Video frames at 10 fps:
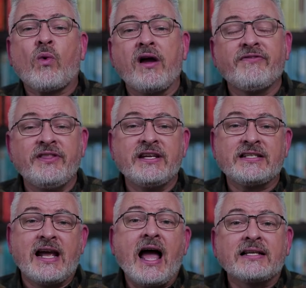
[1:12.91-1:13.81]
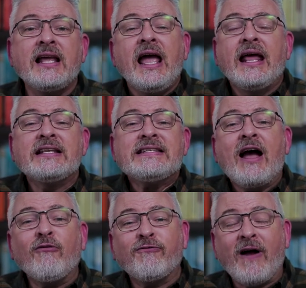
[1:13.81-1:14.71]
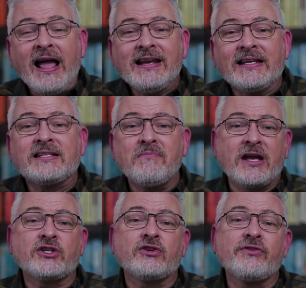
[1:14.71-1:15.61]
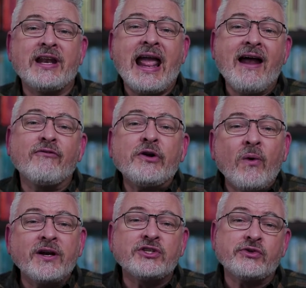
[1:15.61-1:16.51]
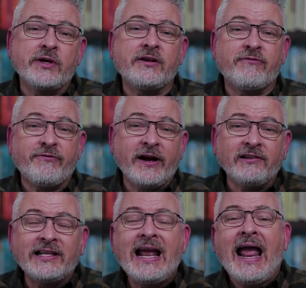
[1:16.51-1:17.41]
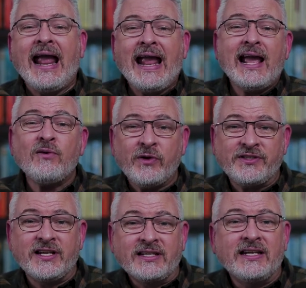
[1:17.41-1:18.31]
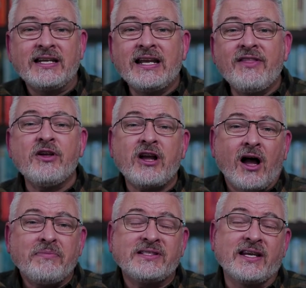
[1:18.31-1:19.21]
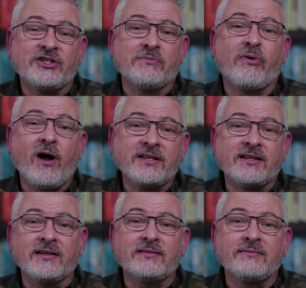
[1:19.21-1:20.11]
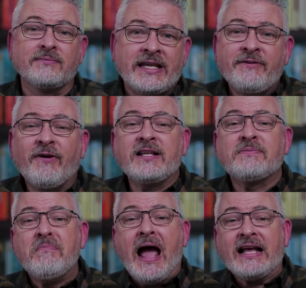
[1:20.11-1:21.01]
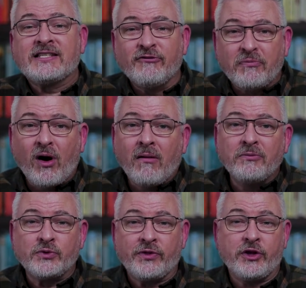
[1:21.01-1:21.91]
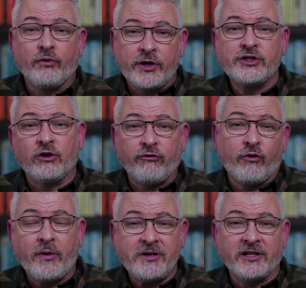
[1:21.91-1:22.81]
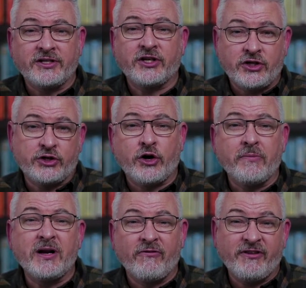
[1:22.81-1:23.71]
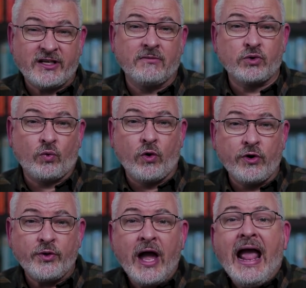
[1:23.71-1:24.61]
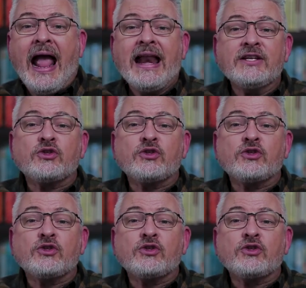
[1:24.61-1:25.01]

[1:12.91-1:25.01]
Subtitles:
wife in the attacks and is now fighting to make sure that everyone is treated fairly and with dignity in the compensation process. He finds massive problems with the original formula to determine a victim's worth, and